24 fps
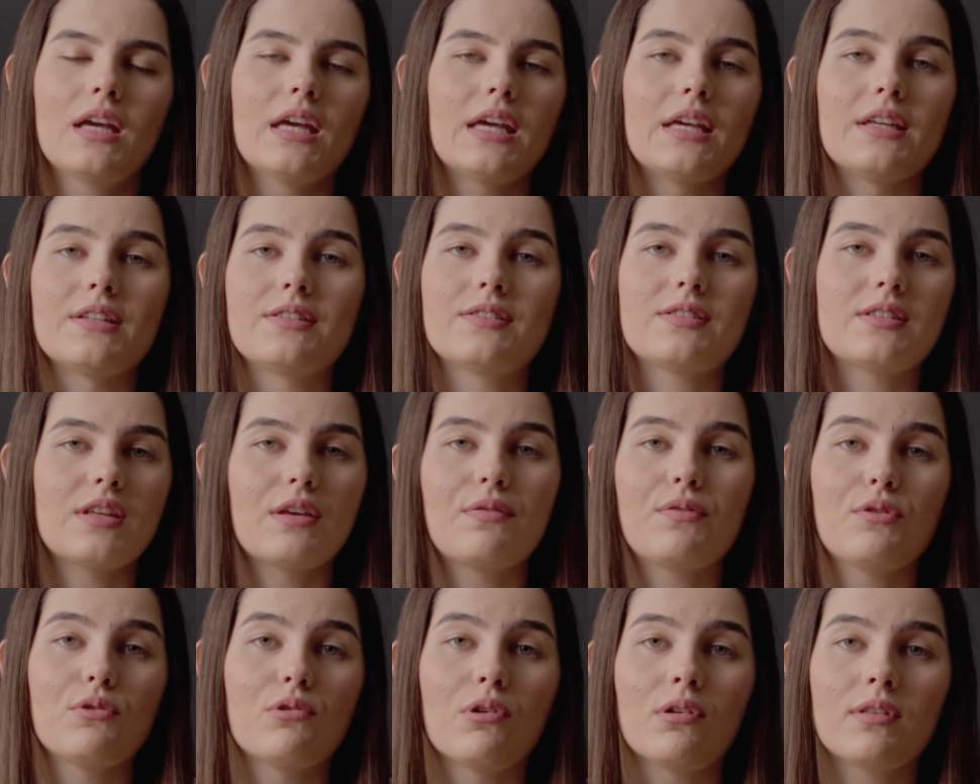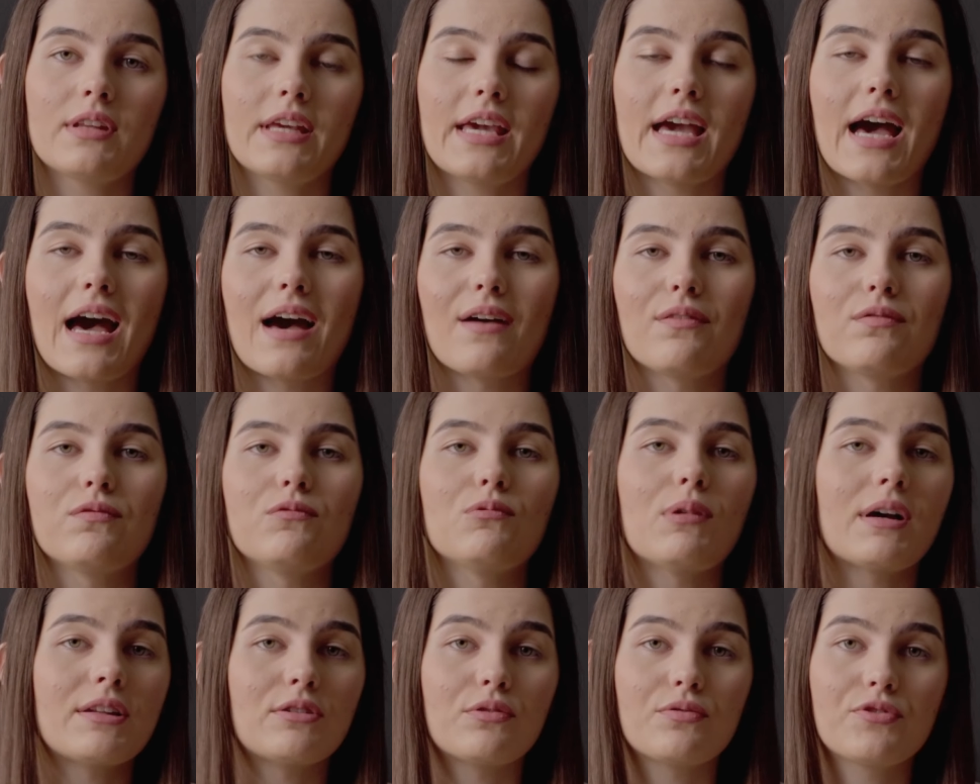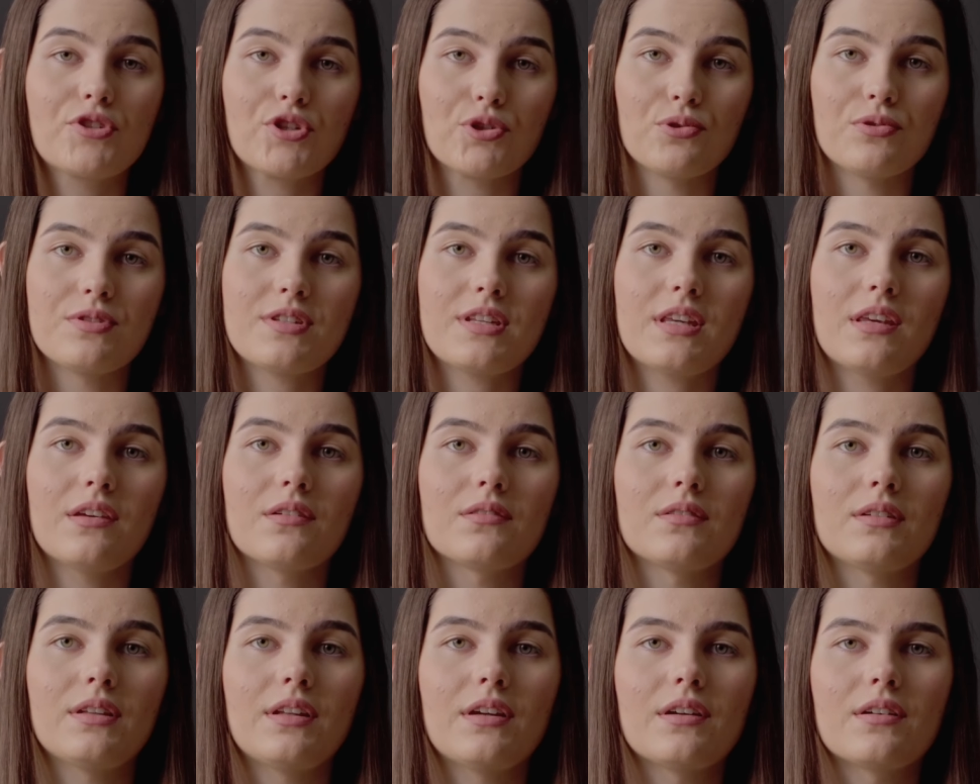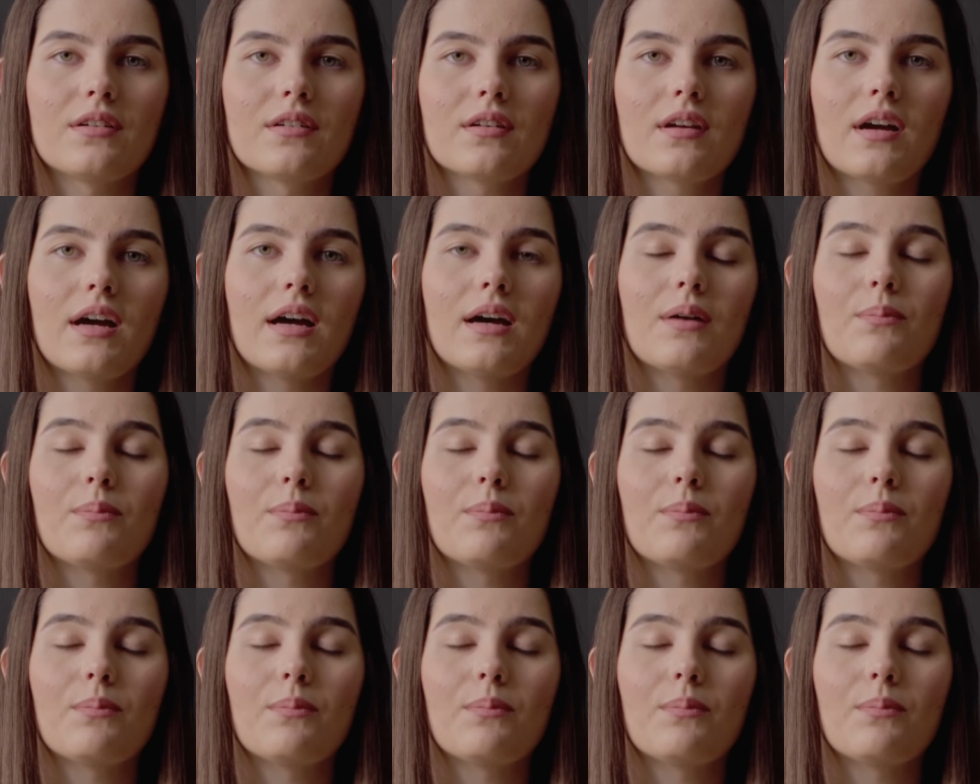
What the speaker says: is if you only have one-off shoots here and there.